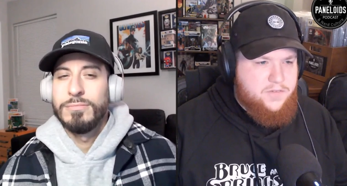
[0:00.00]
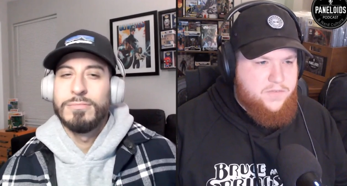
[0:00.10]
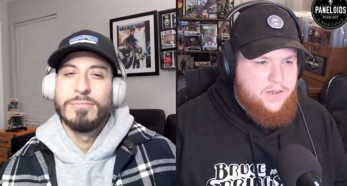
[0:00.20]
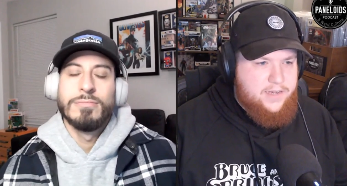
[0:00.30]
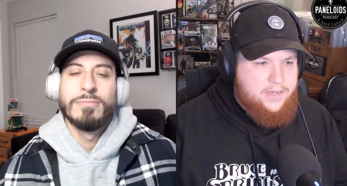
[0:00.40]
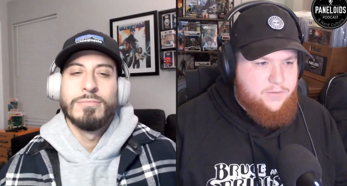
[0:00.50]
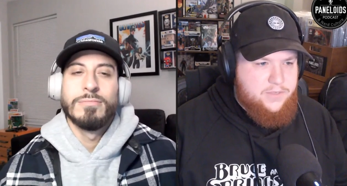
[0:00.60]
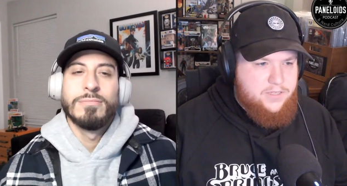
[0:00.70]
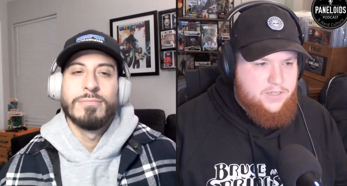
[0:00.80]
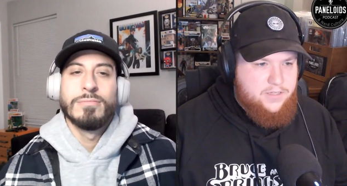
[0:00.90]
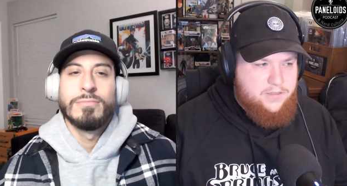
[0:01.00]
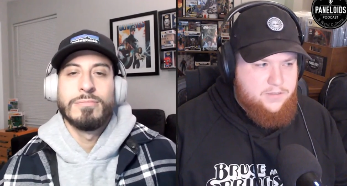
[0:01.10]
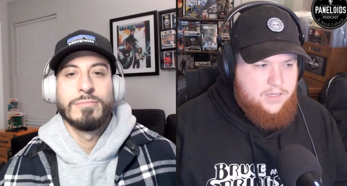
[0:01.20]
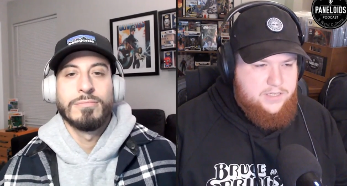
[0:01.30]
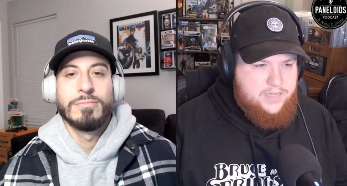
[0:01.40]
Speaker 1: of just felt like it was
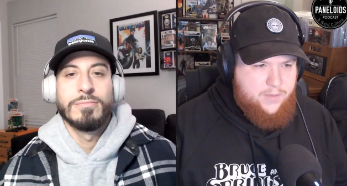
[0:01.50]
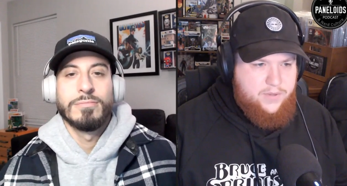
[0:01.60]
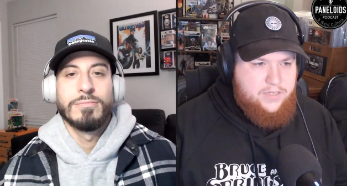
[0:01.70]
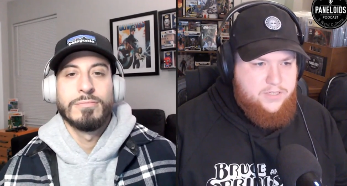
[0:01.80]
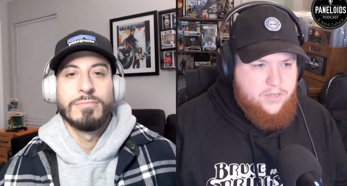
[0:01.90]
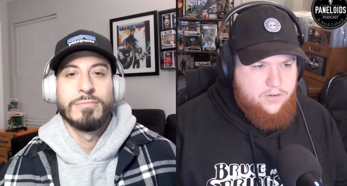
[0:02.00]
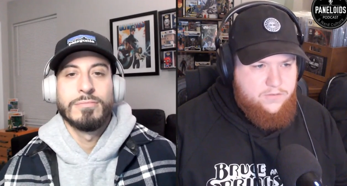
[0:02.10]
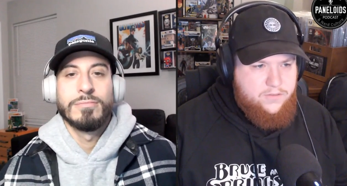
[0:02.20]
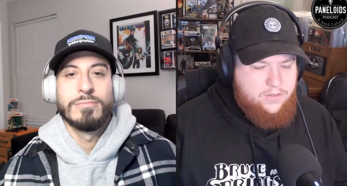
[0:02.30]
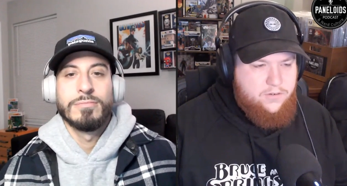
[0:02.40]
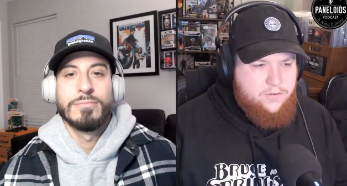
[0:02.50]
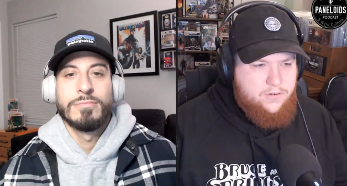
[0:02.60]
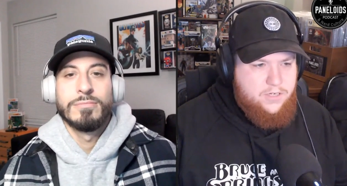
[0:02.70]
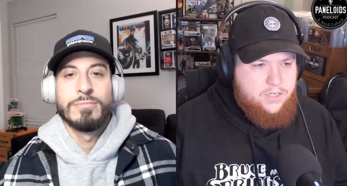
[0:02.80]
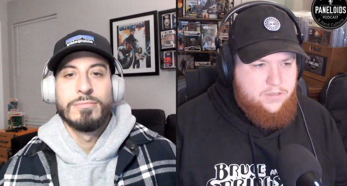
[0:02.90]
a, a stepping stone for her
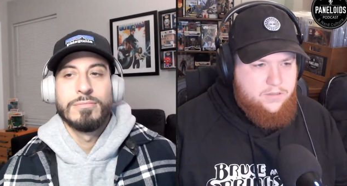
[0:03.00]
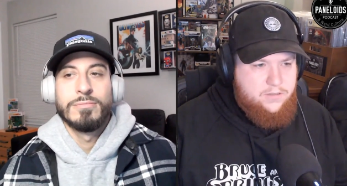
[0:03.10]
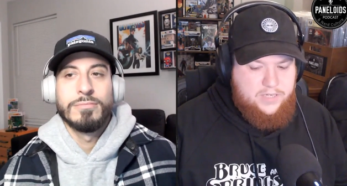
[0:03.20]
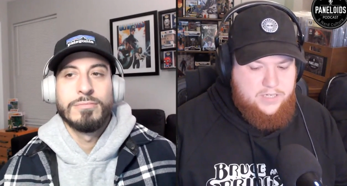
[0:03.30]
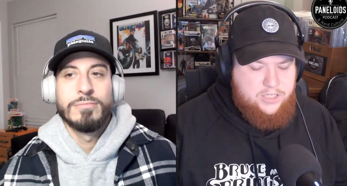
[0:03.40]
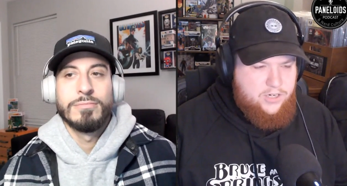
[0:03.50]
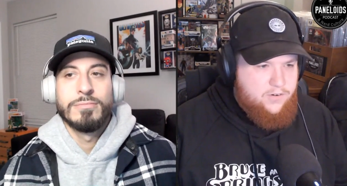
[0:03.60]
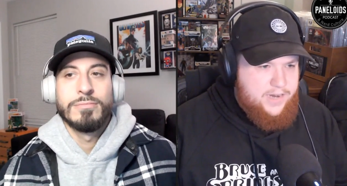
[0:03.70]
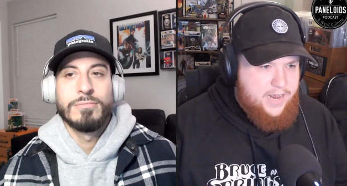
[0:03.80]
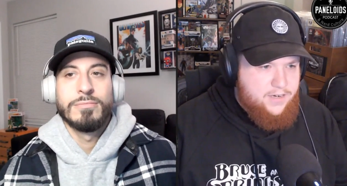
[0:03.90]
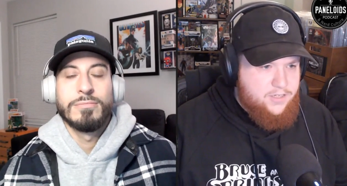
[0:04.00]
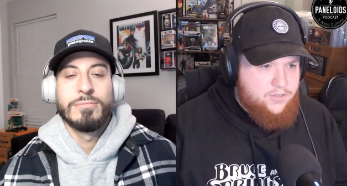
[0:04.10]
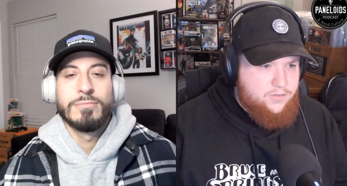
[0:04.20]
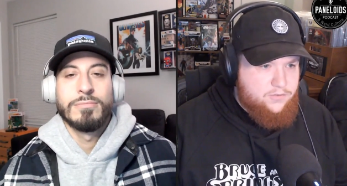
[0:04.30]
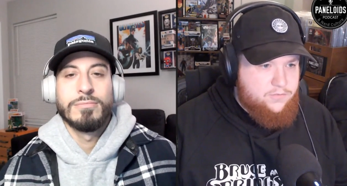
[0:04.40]
origin because she already had
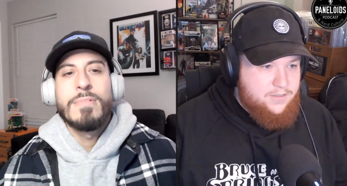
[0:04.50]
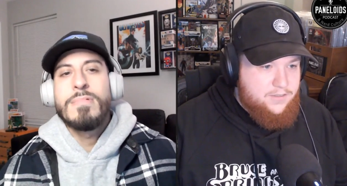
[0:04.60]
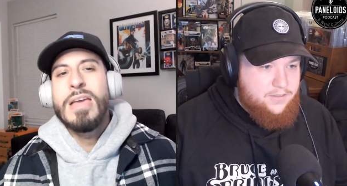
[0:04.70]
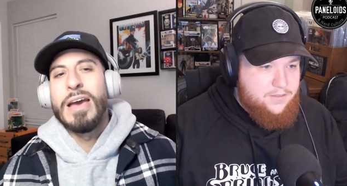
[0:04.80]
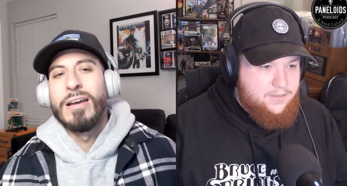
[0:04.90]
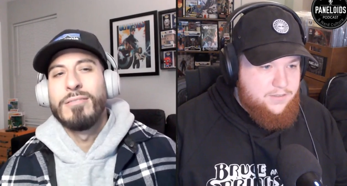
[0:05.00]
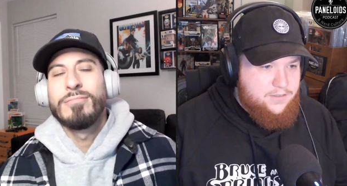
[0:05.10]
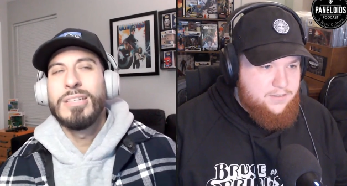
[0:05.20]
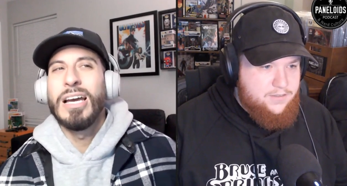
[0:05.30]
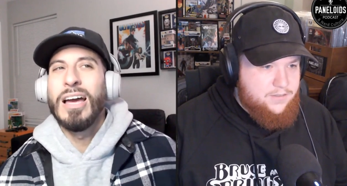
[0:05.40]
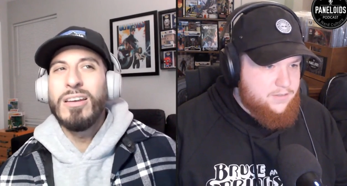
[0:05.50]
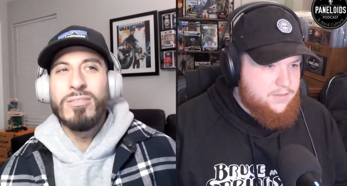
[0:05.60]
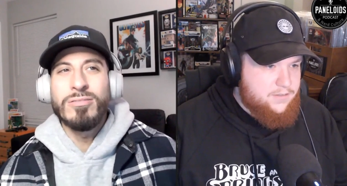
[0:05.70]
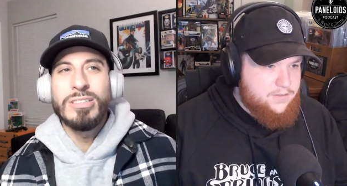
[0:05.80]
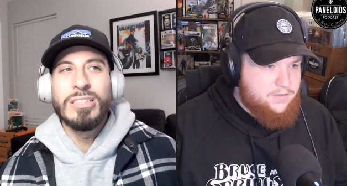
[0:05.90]
a suit.
Speaker 2: Yeah. Yeah, I
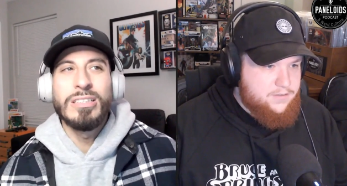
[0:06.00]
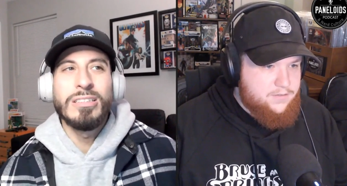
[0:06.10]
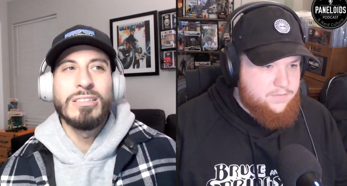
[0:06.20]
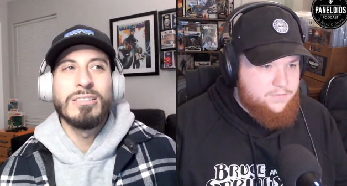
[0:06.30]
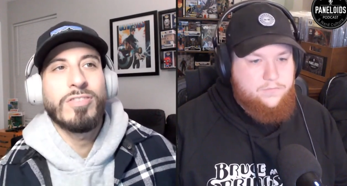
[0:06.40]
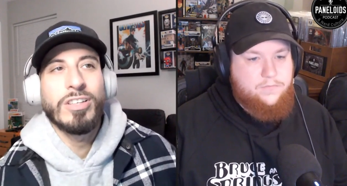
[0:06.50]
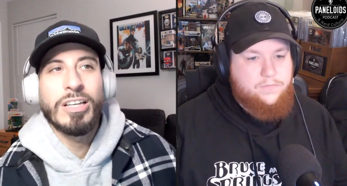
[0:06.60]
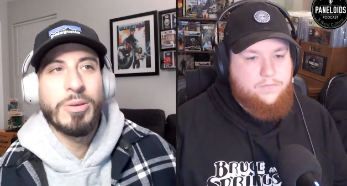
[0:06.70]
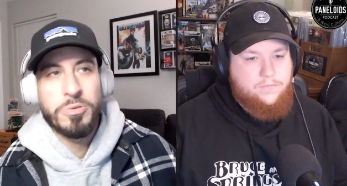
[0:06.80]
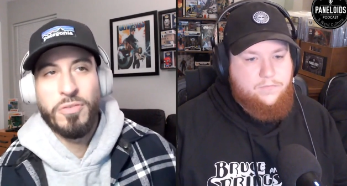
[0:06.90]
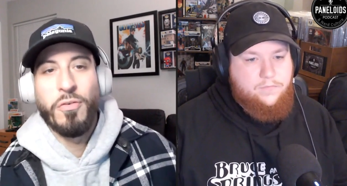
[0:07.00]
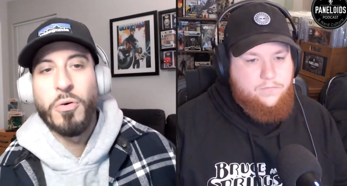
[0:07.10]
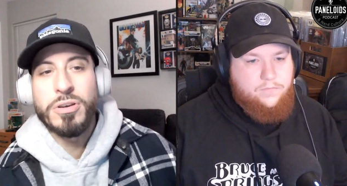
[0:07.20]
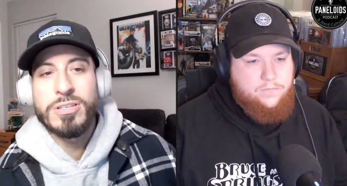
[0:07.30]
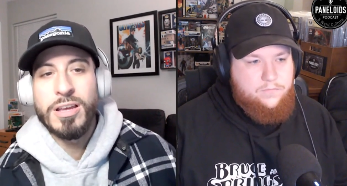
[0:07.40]
don't really feel like it was
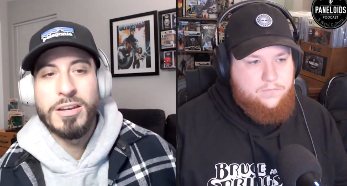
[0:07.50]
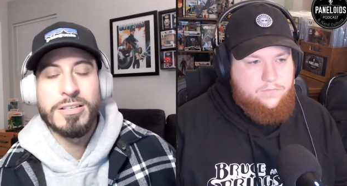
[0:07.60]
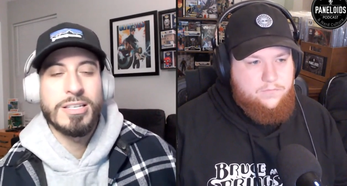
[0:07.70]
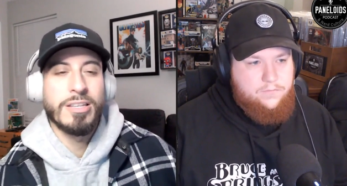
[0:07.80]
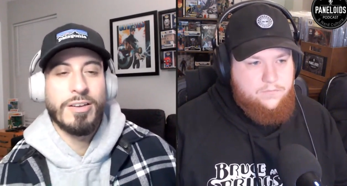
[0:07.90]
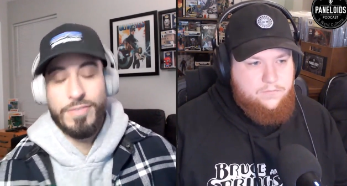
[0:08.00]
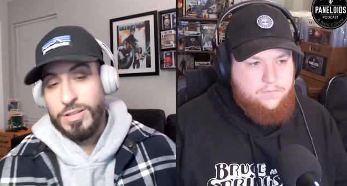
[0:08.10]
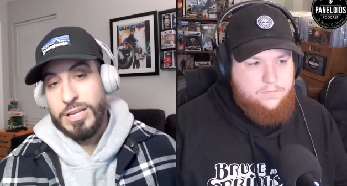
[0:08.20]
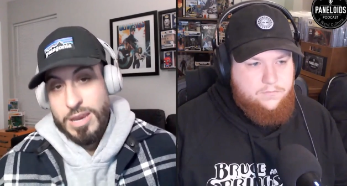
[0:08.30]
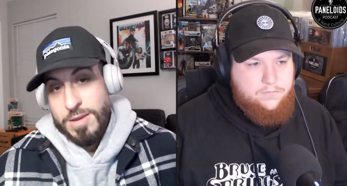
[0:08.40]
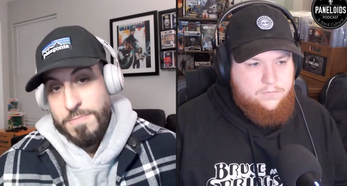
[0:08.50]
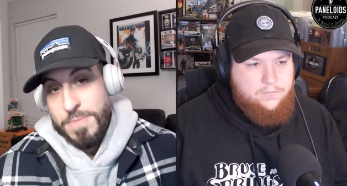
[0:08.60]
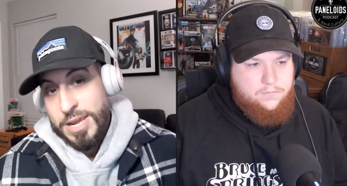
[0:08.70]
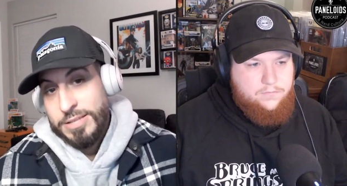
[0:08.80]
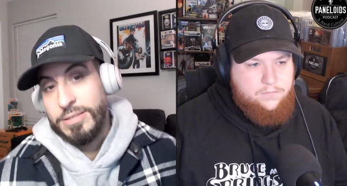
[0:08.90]
forced on us either. I feel like it, it
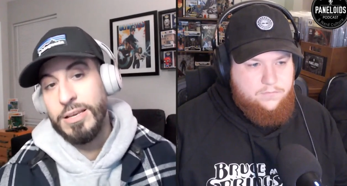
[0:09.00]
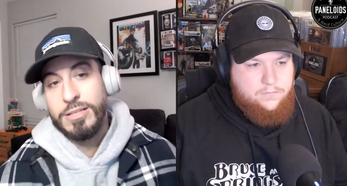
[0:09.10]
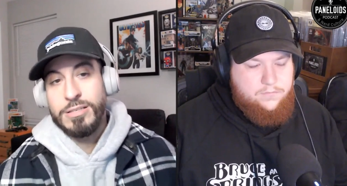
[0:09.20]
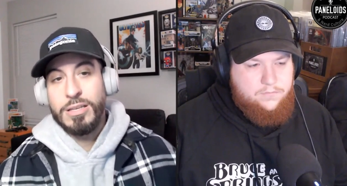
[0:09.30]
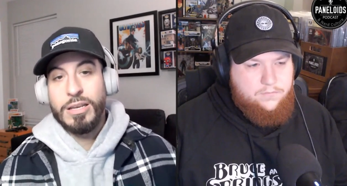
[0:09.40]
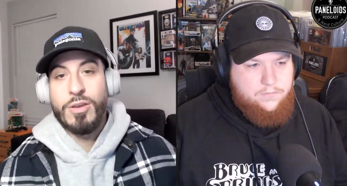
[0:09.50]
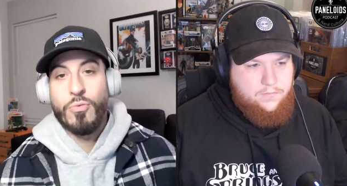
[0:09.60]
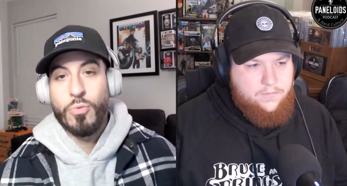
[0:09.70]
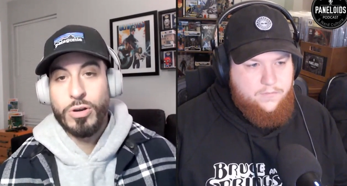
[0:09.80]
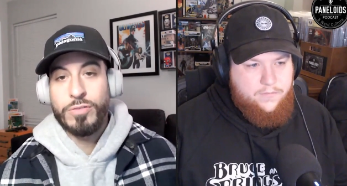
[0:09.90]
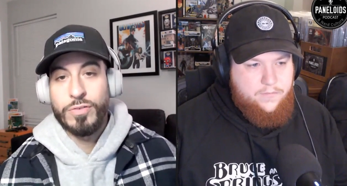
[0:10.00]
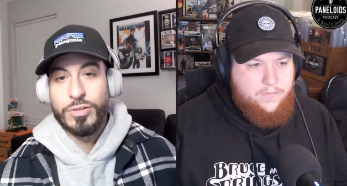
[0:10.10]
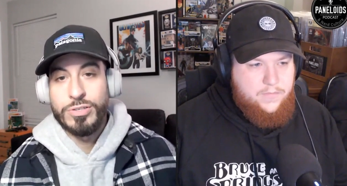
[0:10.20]
made sense. Like it worked for the